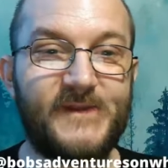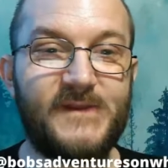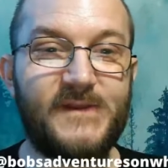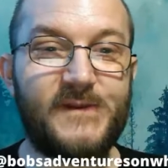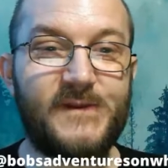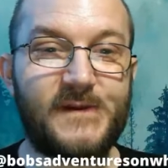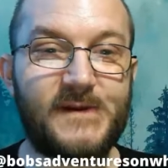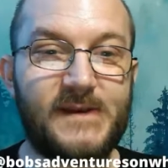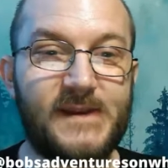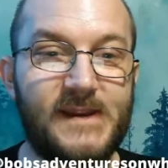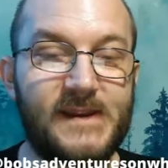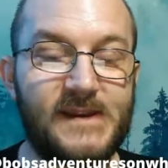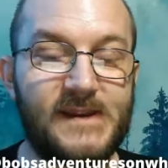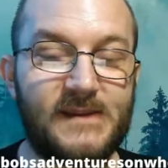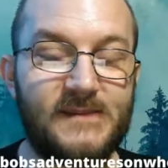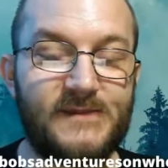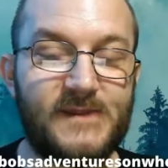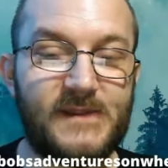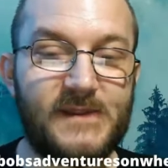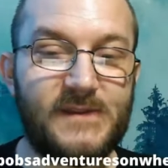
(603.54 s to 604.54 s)
that
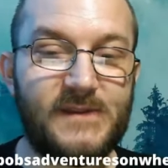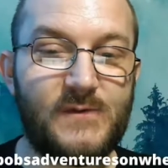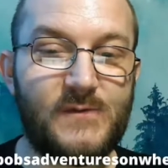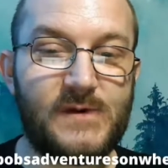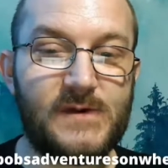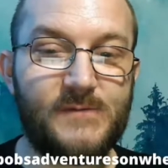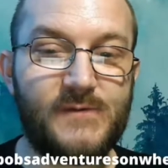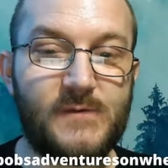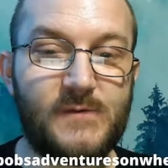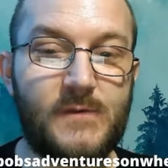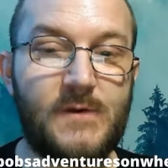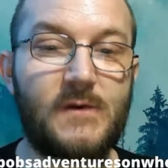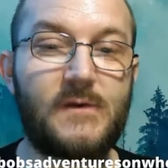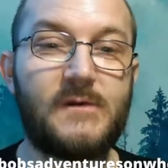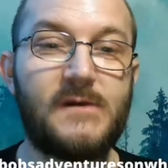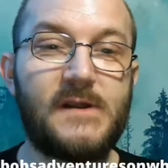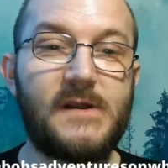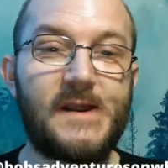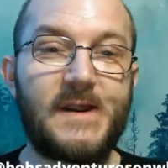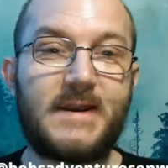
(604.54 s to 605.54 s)
you want to
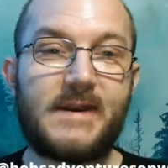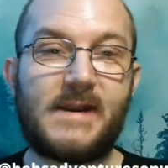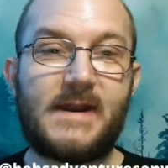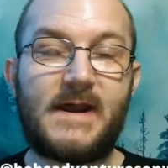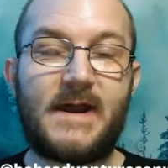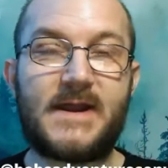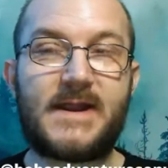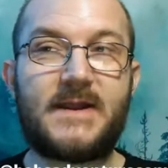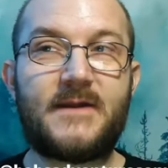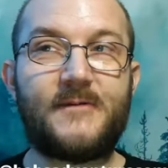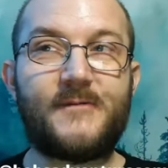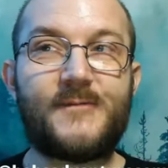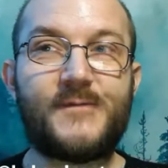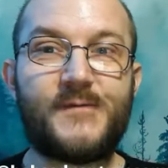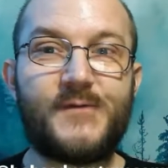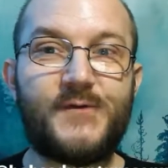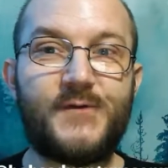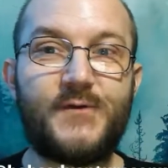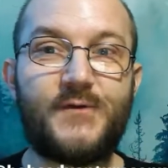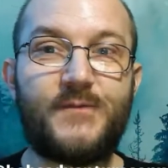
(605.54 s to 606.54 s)
promote, I have
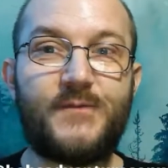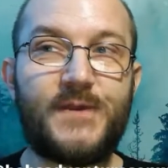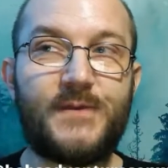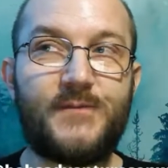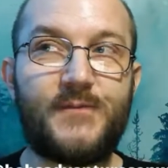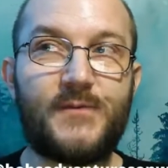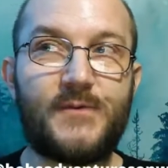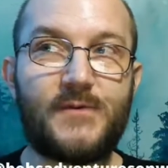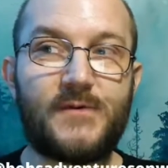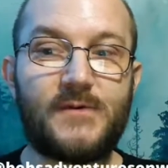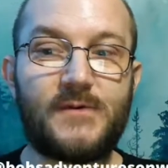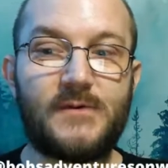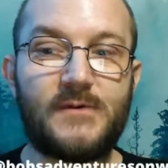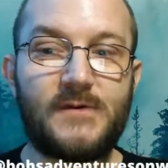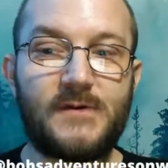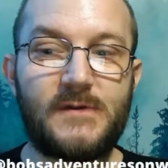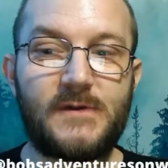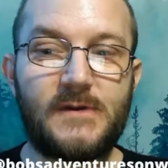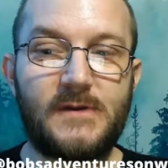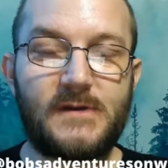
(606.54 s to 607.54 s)
2 people
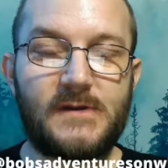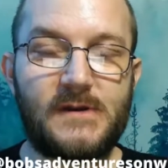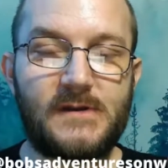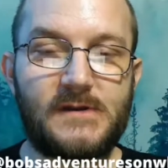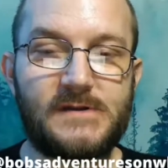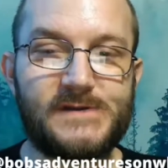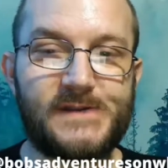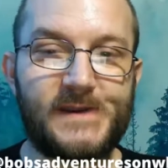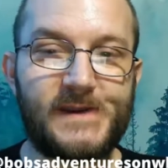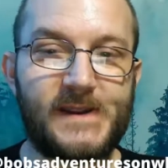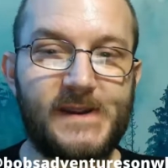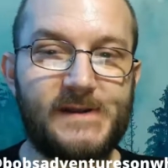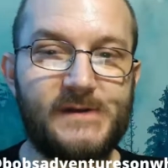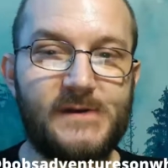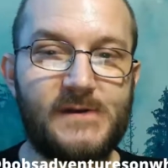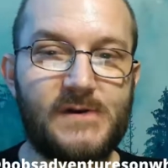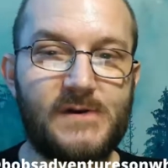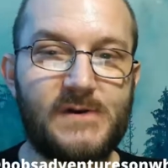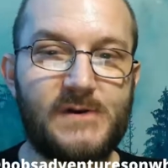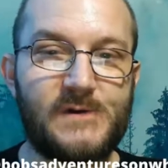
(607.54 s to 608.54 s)
that I
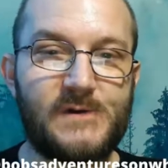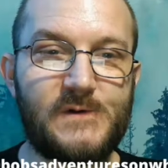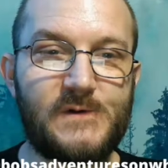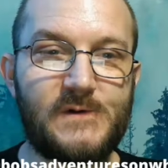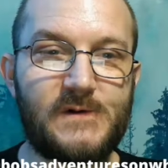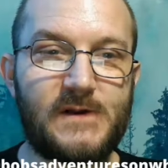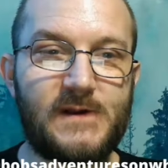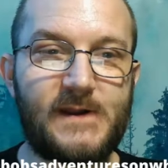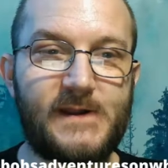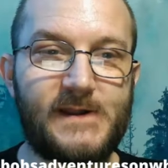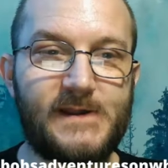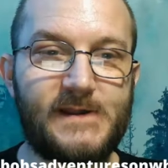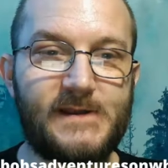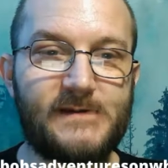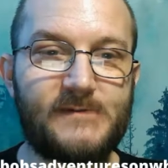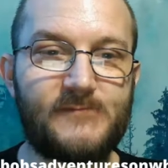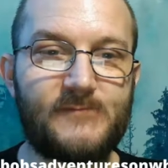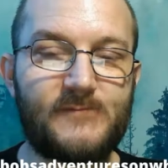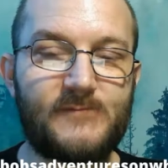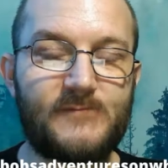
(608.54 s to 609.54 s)
know
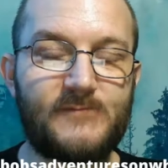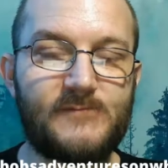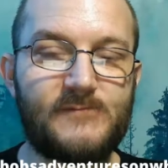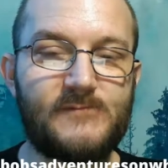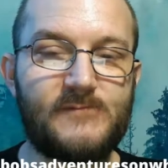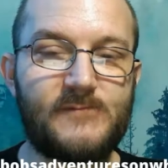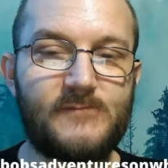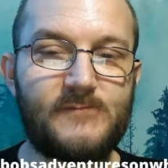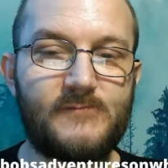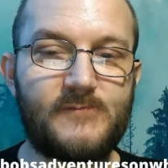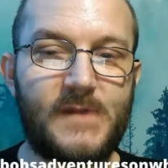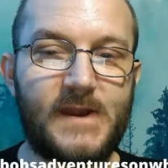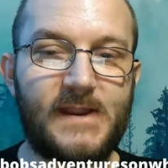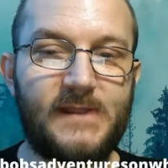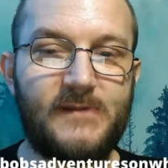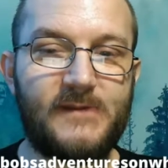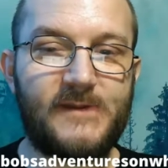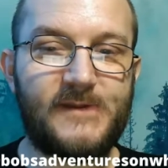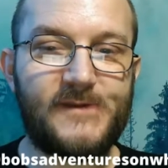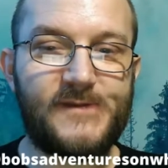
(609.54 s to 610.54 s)
on my
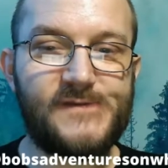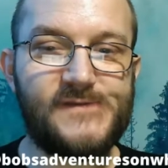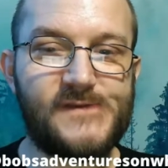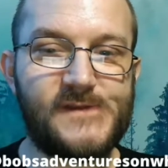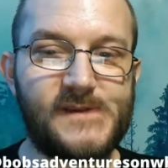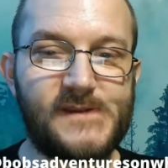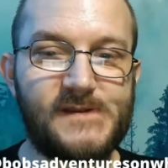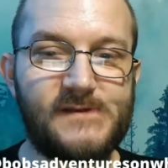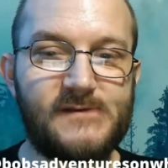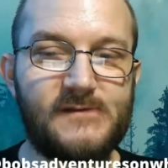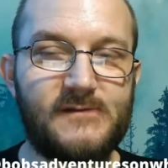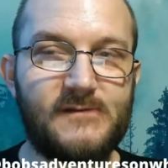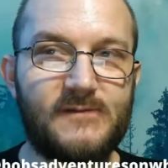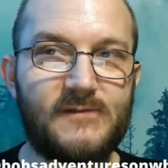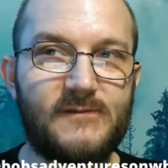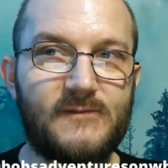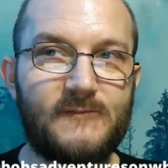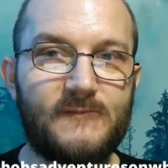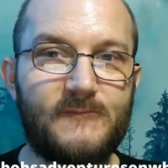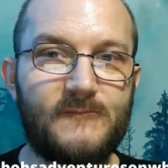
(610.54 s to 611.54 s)
list that
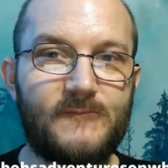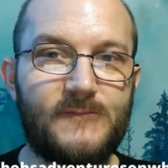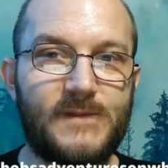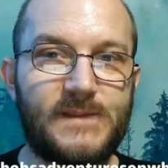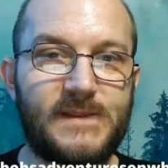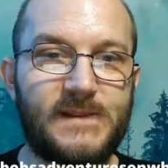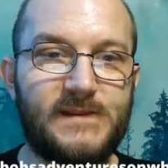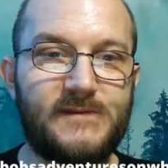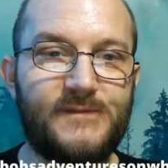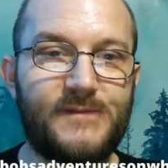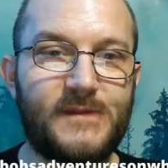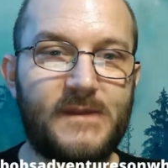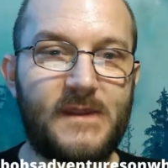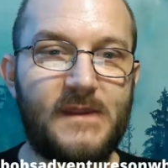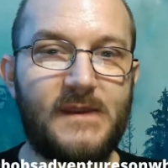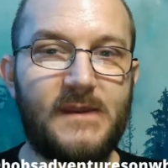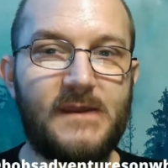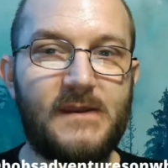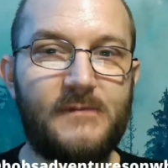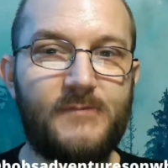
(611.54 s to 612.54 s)
need
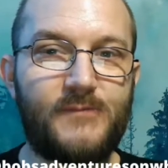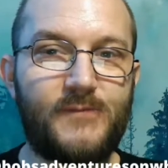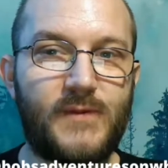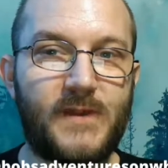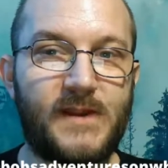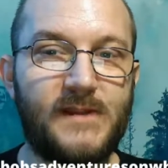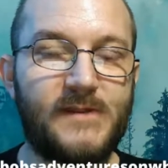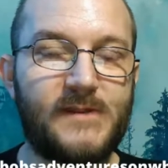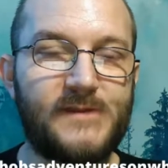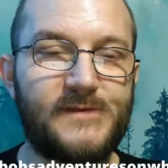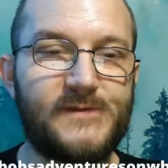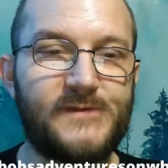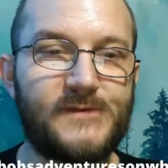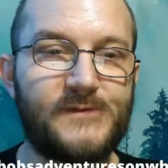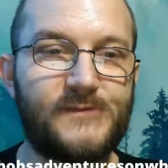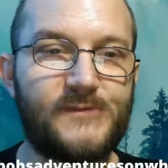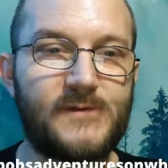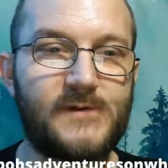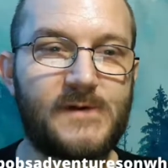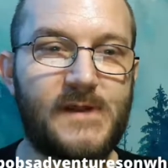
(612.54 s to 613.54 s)
the playlist
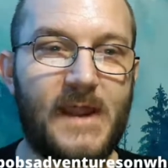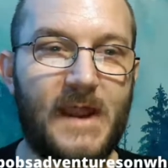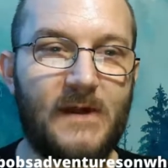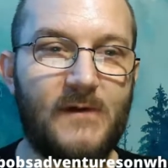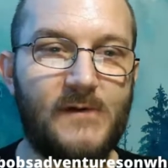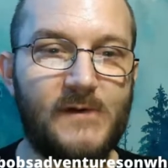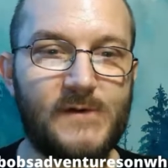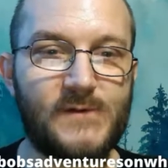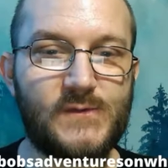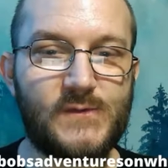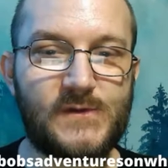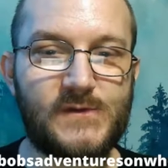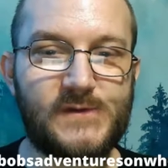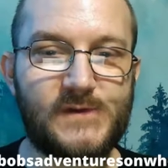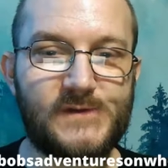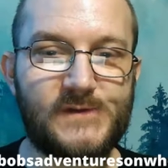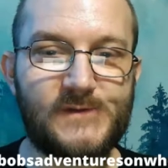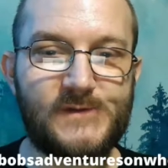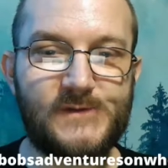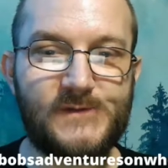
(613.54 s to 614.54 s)
for hours, which
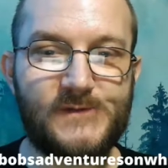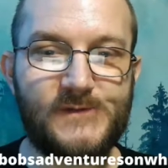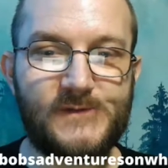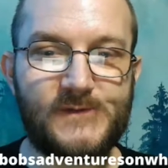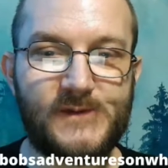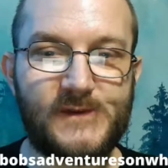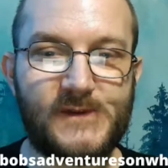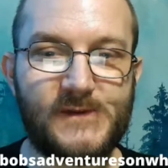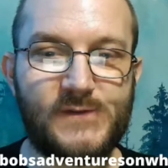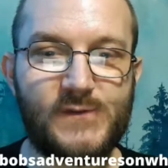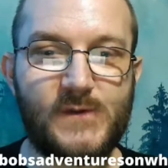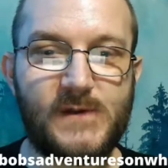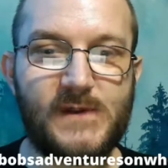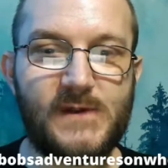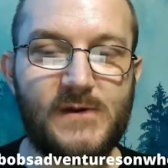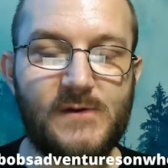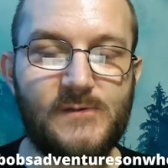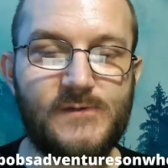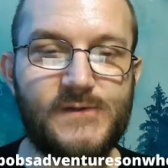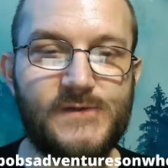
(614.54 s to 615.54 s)
is His Way
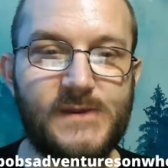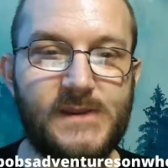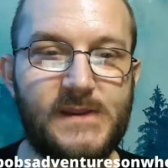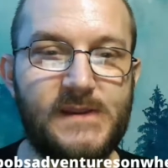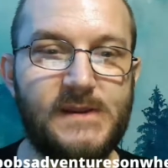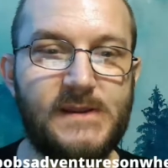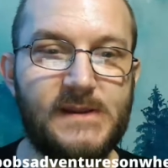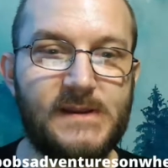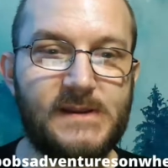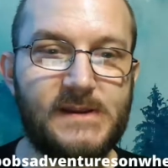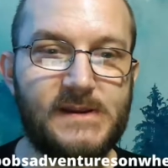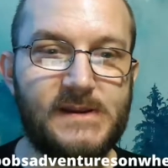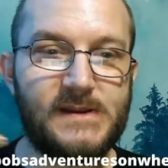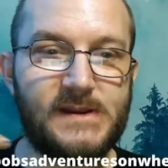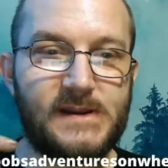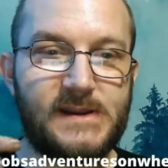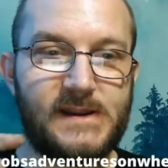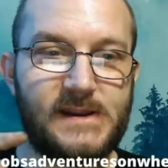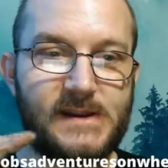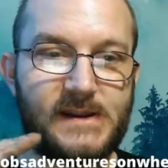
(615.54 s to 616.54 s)
Homestead
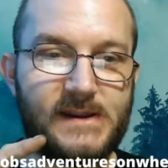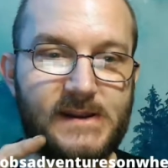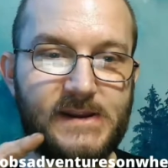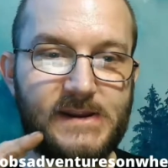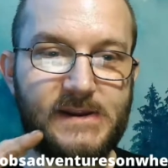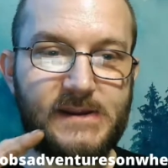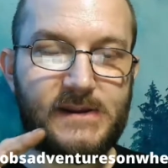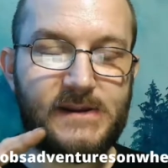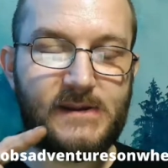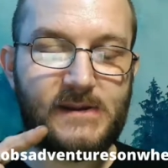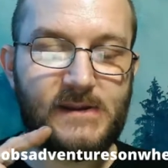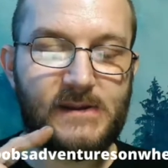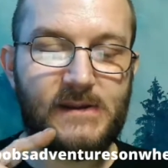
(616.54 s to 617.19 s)
and